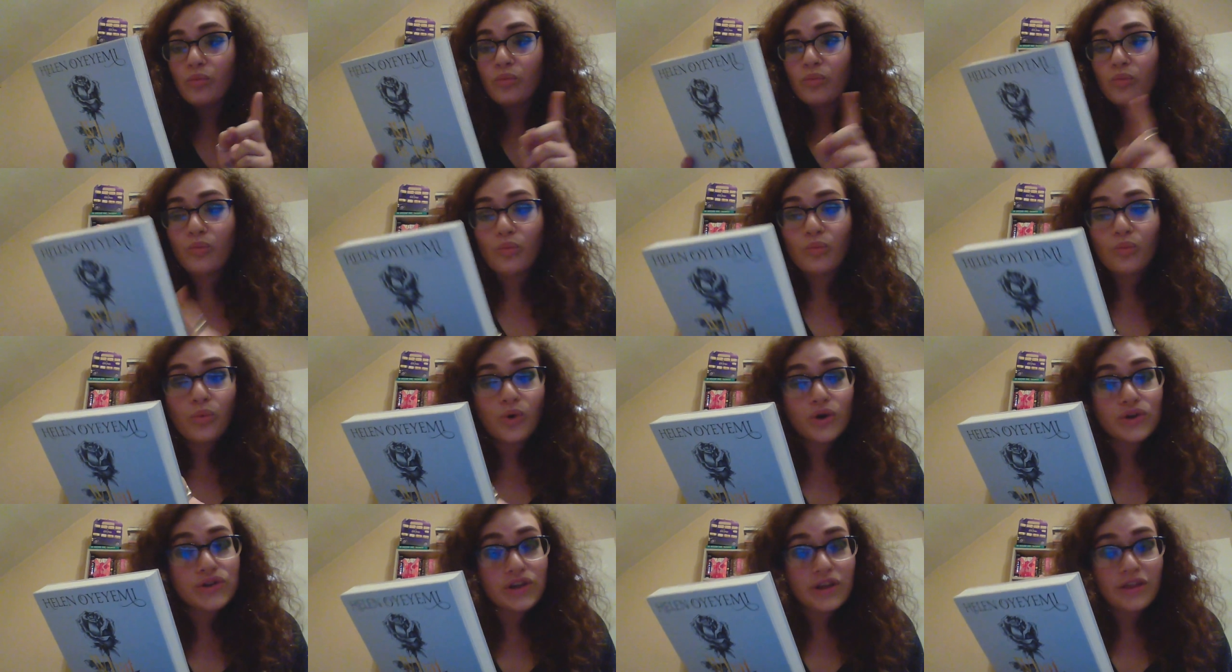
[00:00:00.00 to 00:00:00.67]

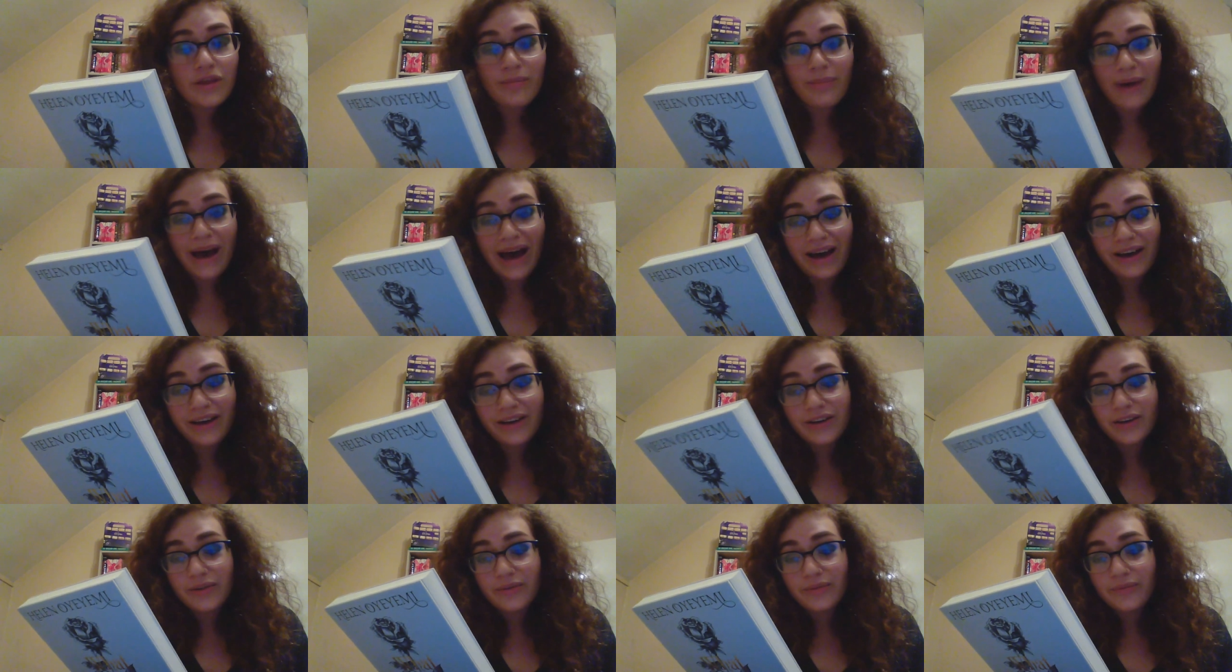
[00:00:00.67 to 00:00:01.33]
What's on the
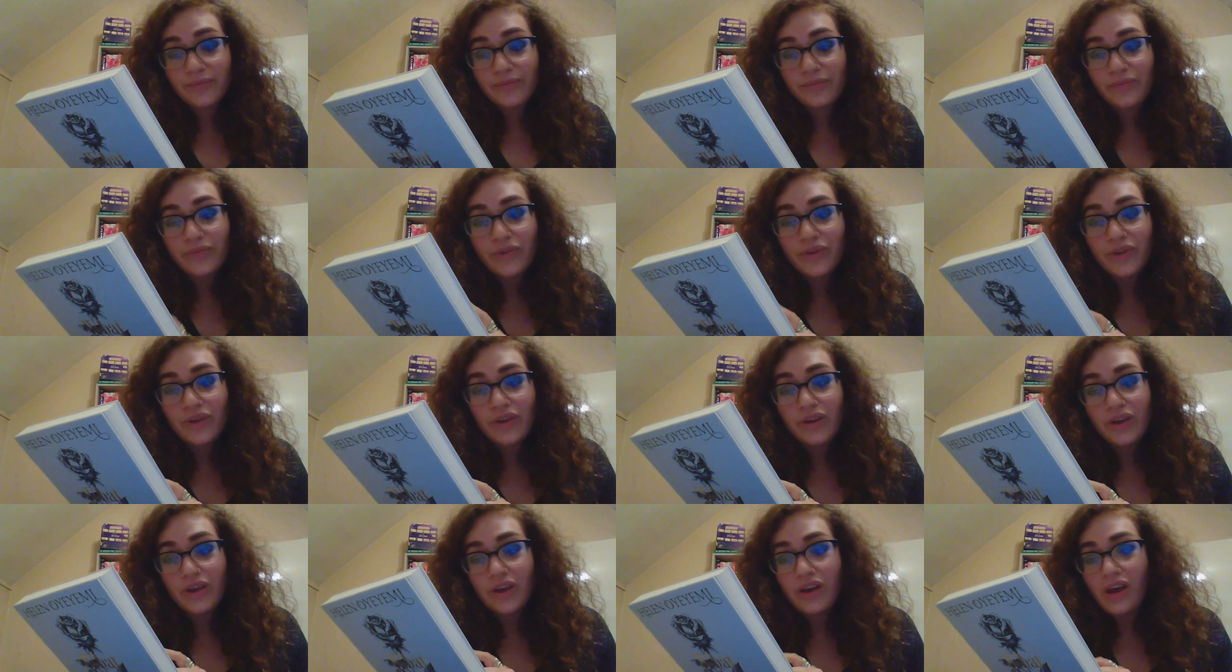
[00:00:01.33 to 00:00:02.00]
back,
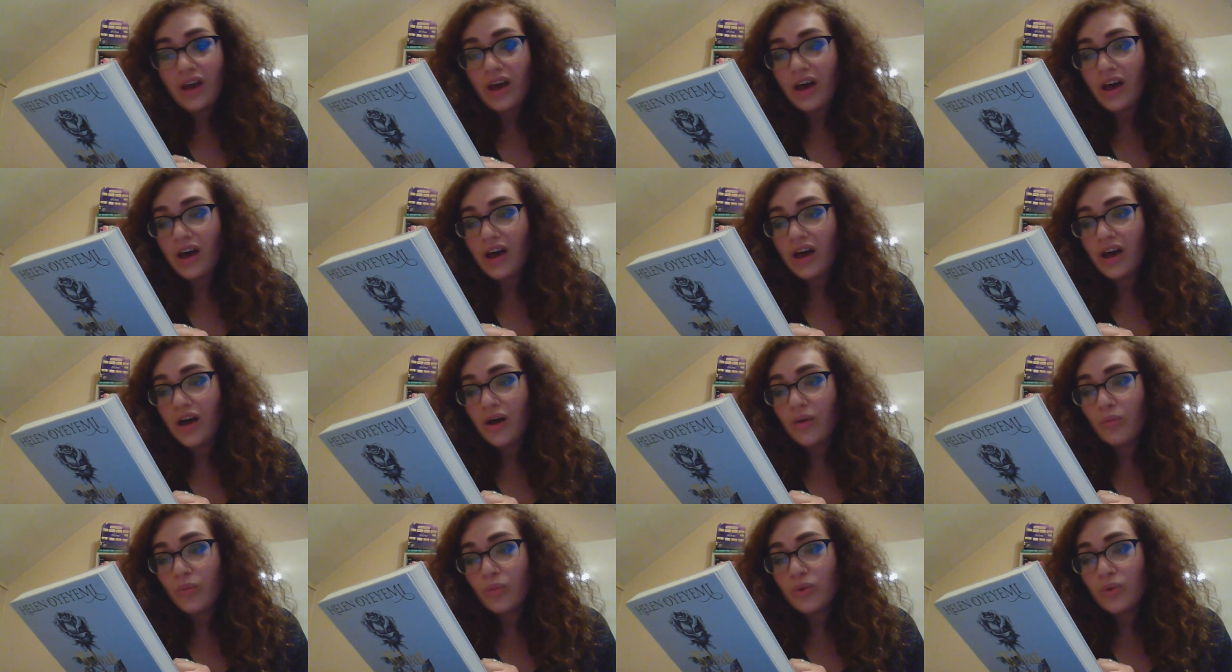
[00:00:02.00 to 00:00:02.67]

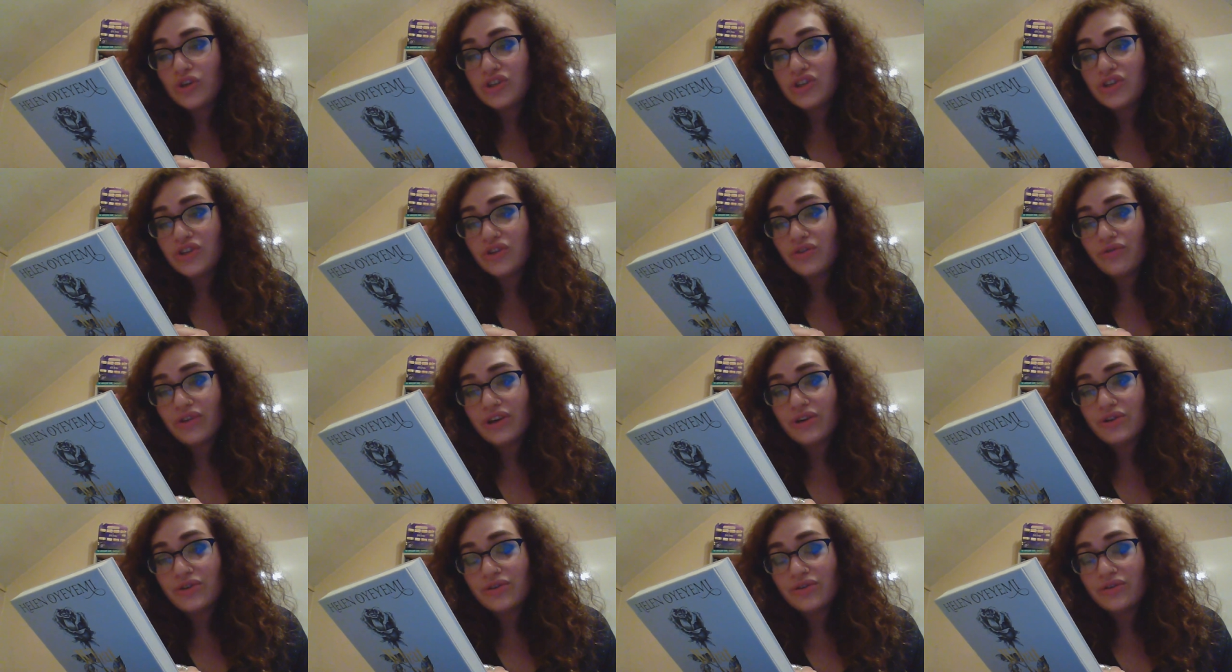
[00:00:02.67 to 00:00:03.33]
which is the
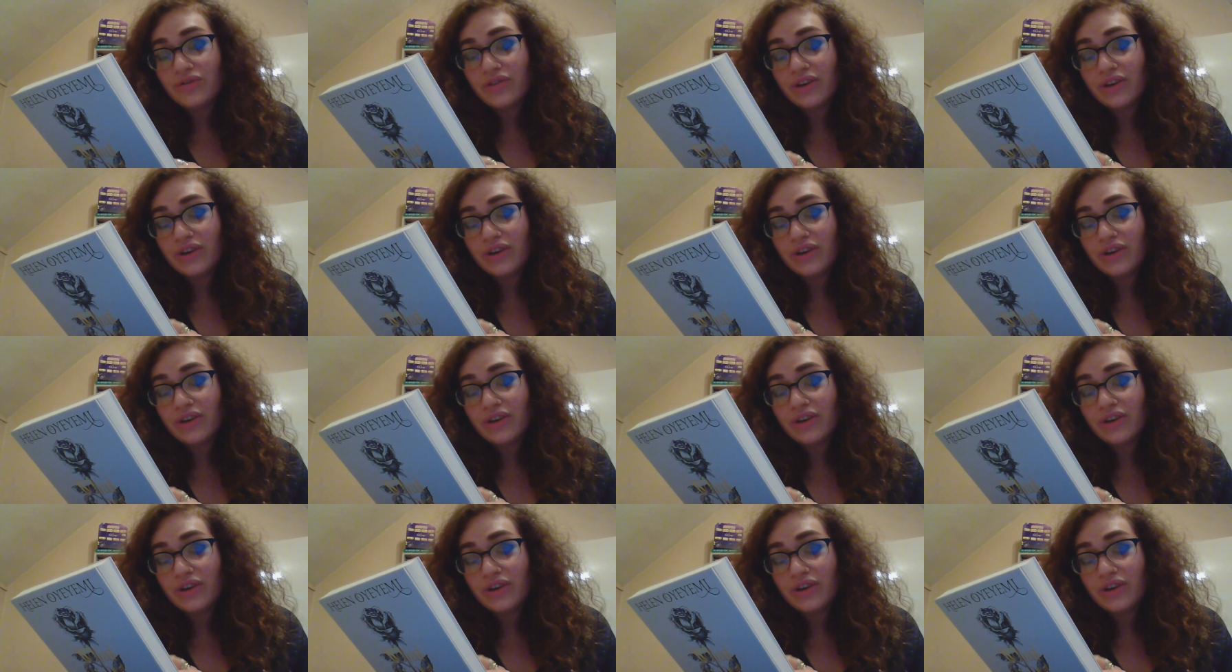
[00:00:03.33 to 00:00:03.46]
reader